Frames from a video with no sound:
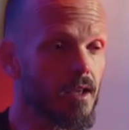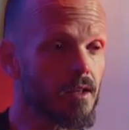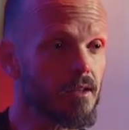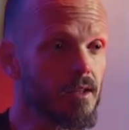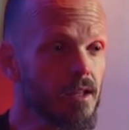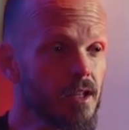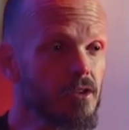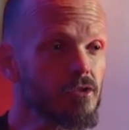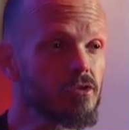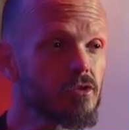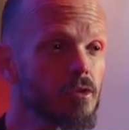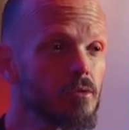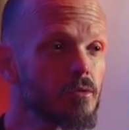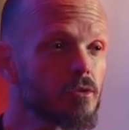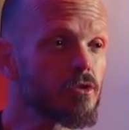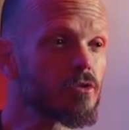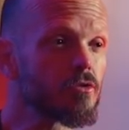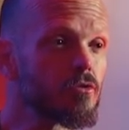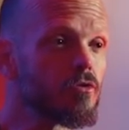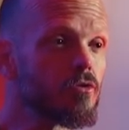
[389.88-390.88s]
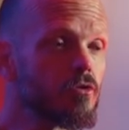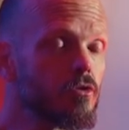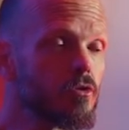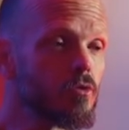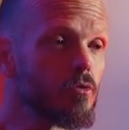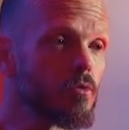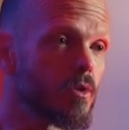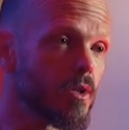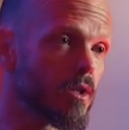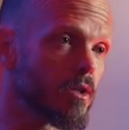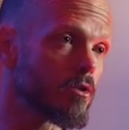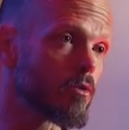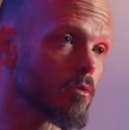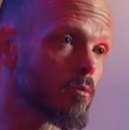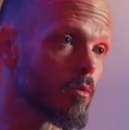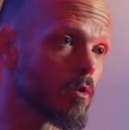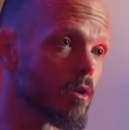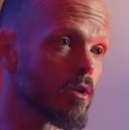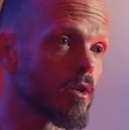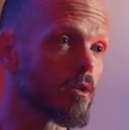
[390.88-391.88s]
And let us know what you're doing to
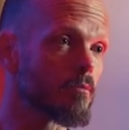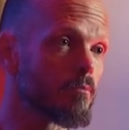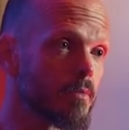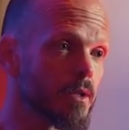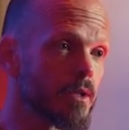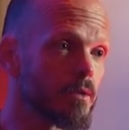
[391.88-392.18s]
work on